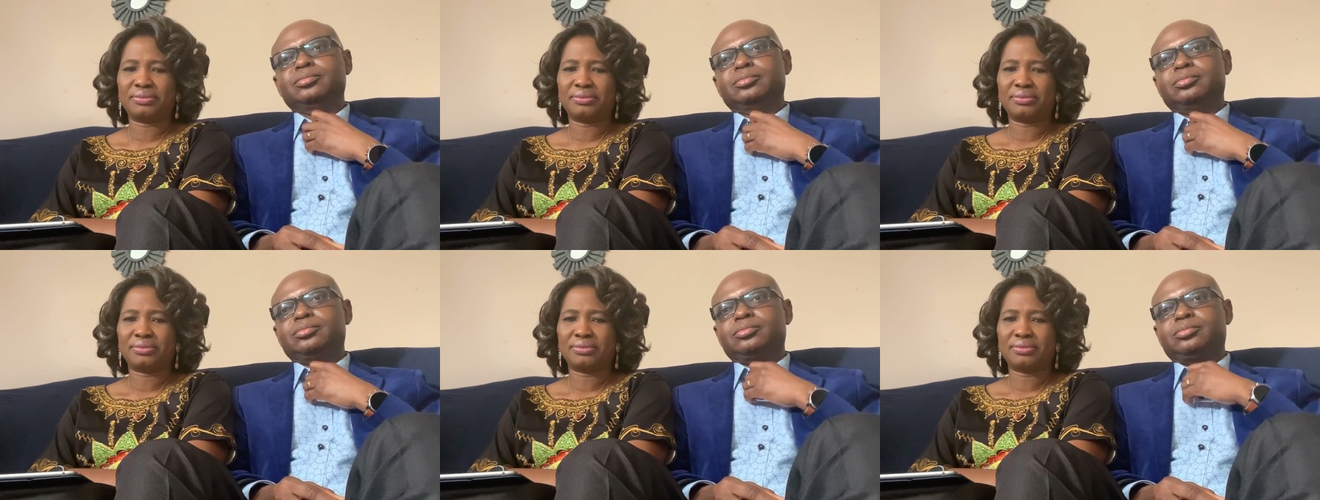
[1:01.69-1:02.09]

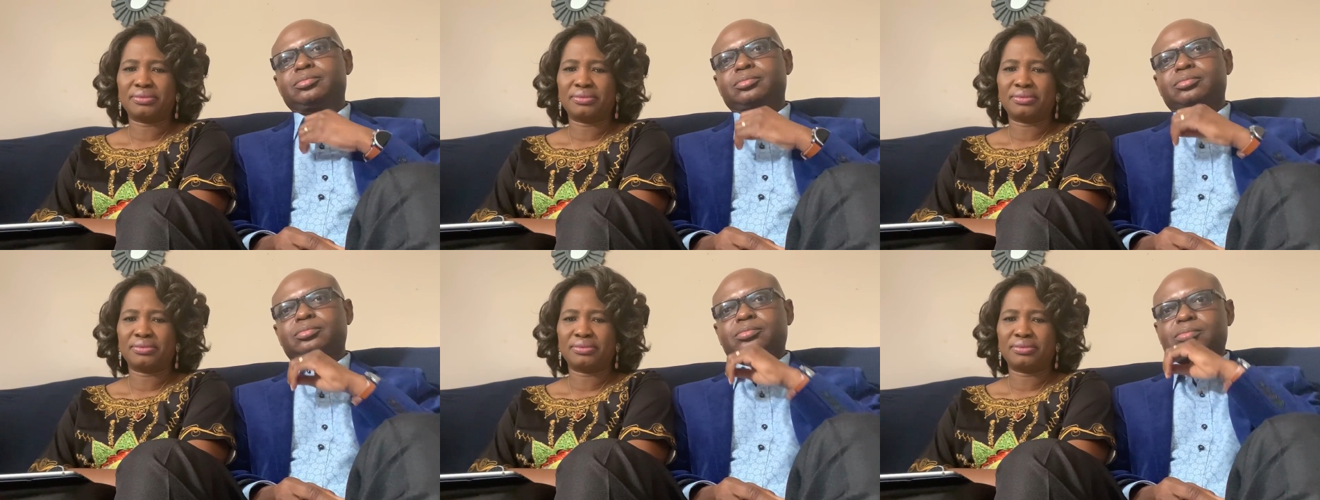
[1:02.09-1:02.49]
Speaker 1: Let's
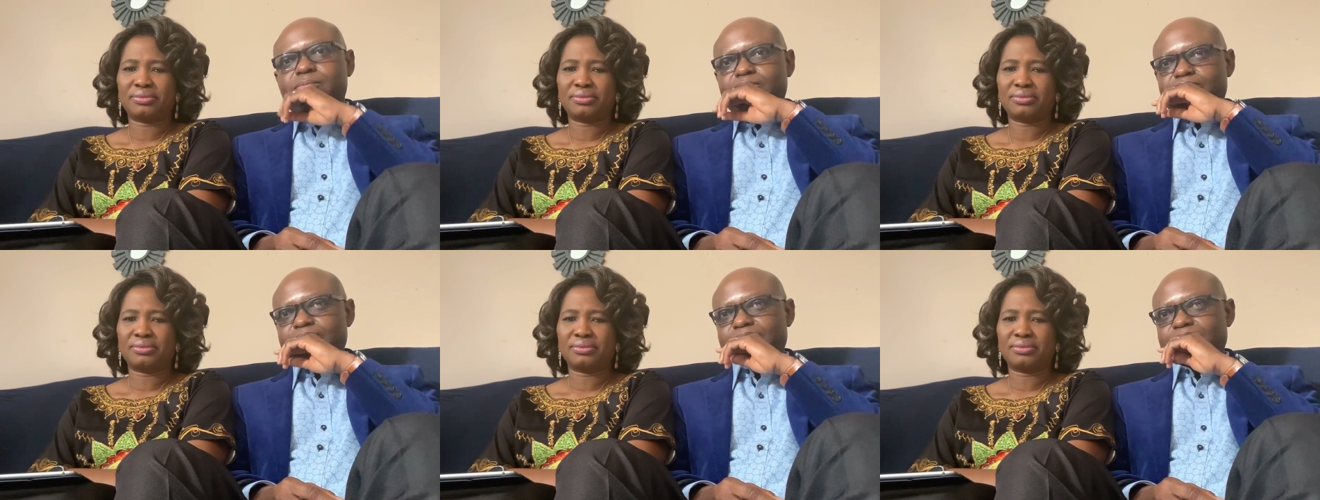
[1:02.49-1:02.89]
just lift
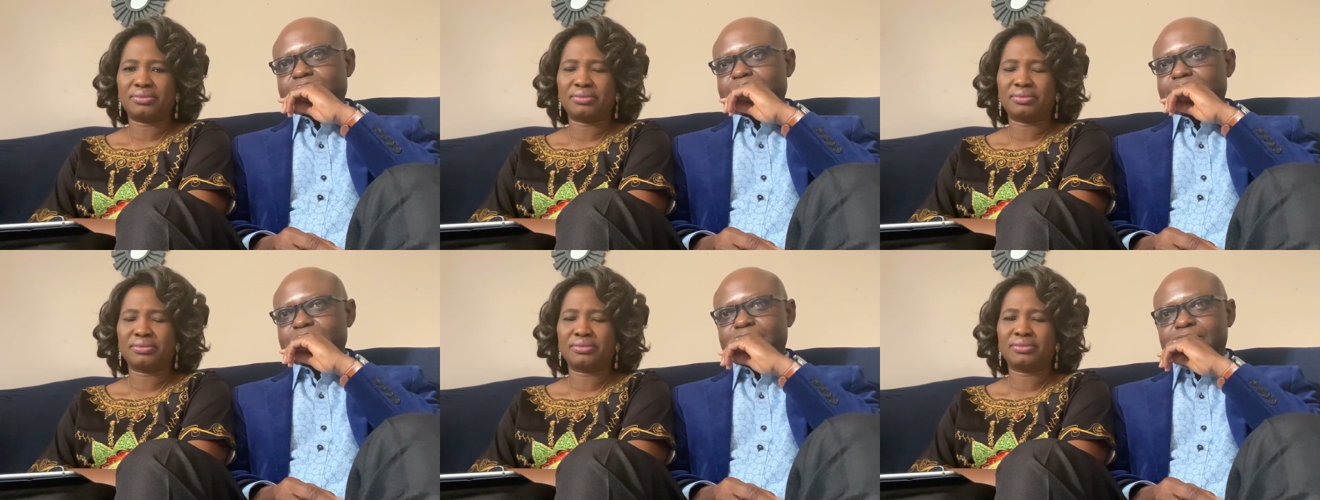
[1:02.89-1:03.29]
up our
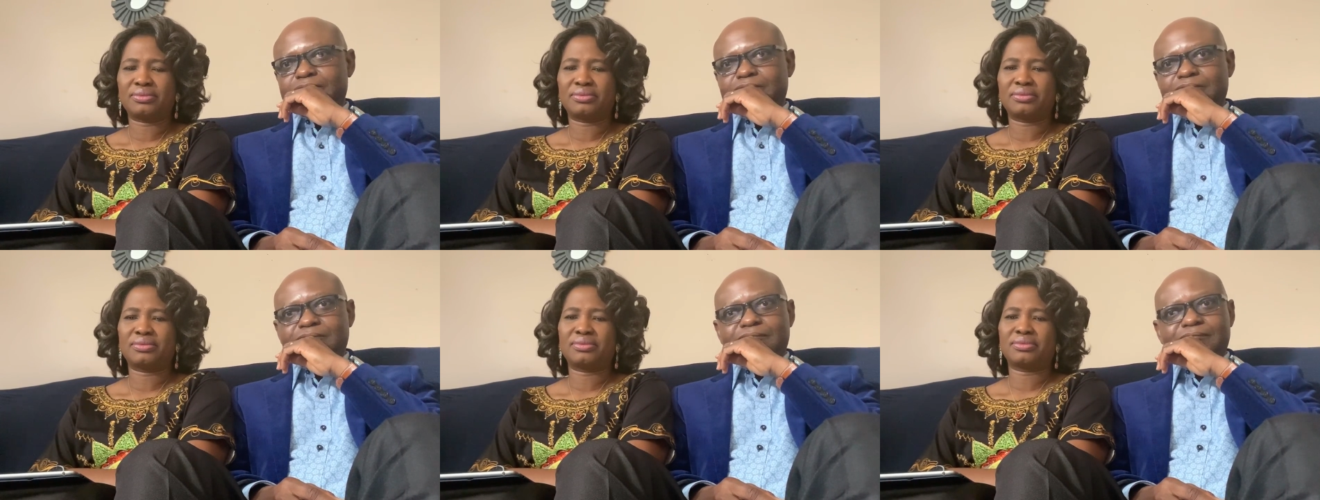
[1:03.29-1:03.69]
hands
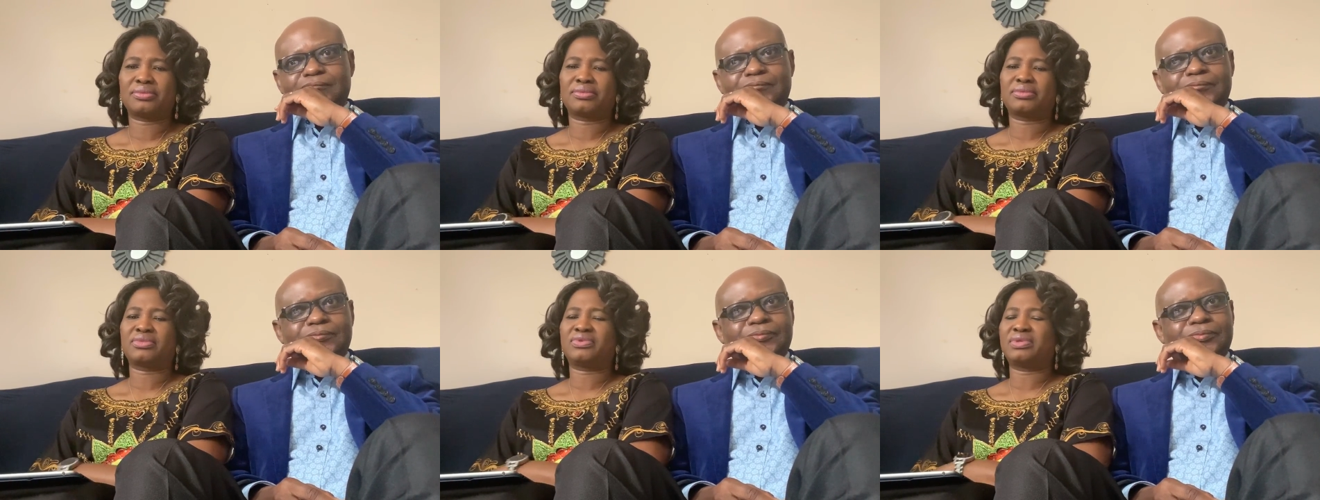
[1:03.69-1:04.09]
again to
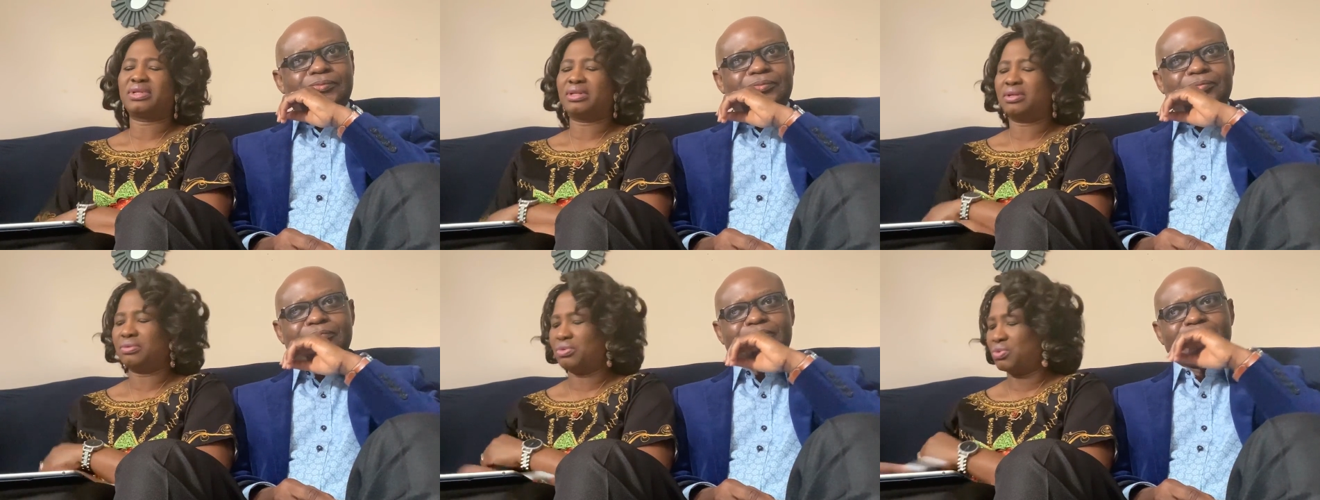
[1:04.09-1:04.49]
God
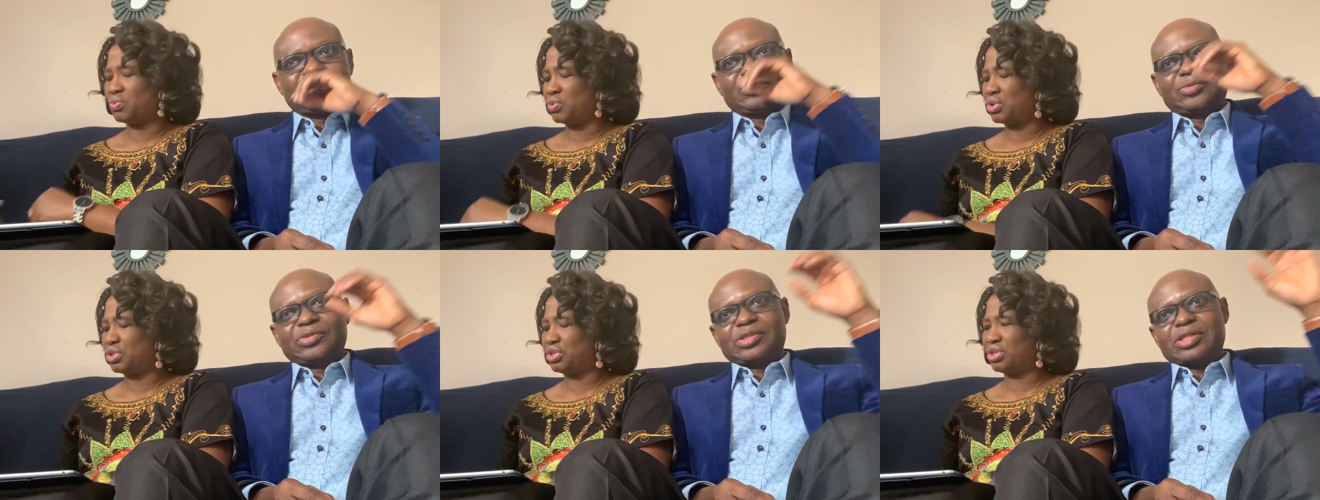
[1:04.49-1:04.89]

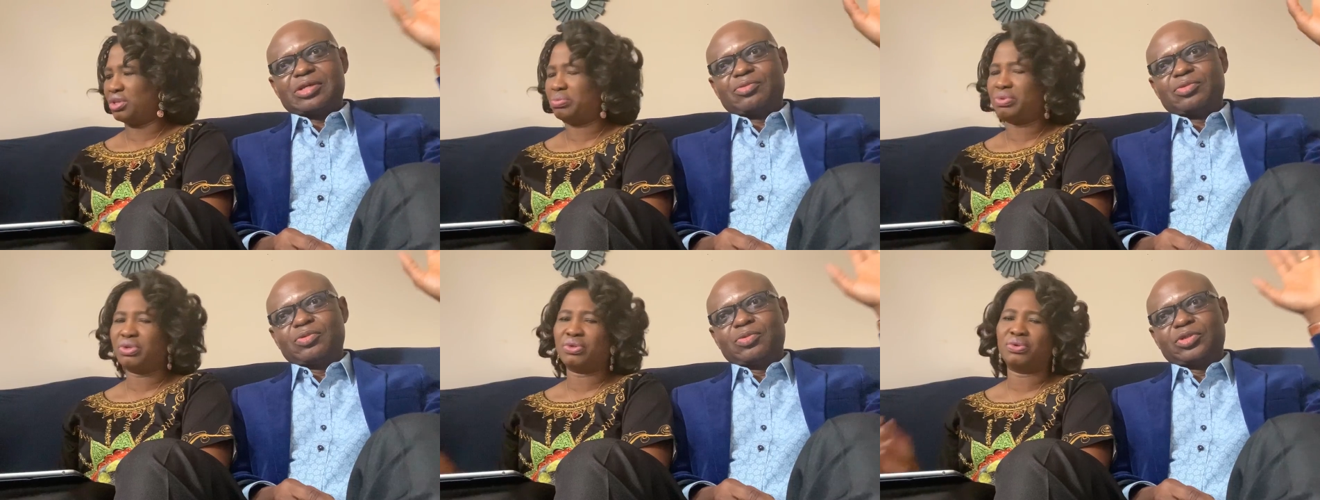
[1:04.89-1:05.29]

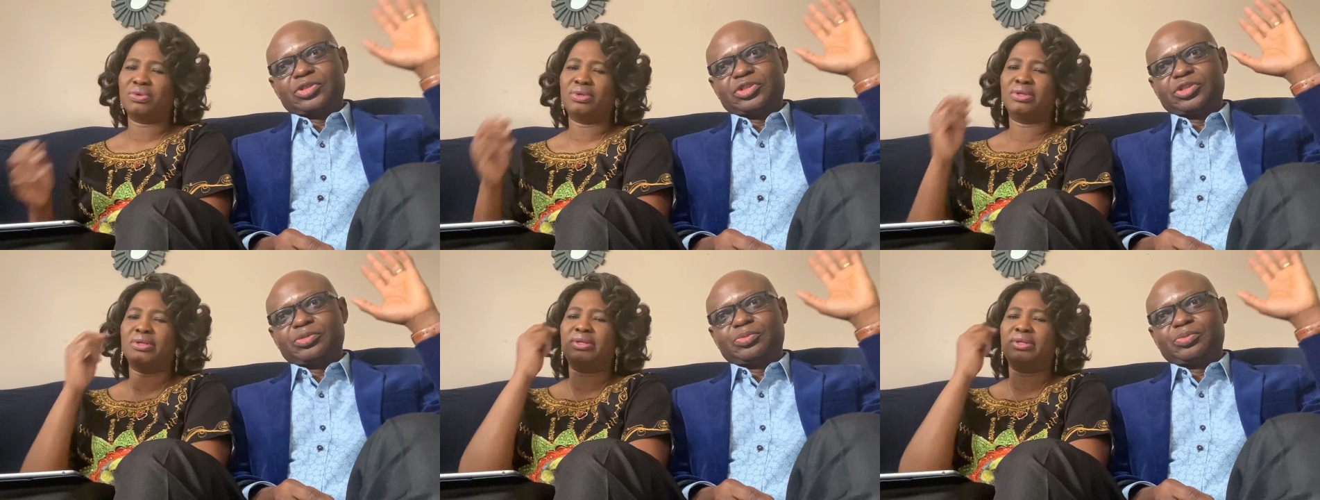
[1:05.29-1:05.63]
this morning. Just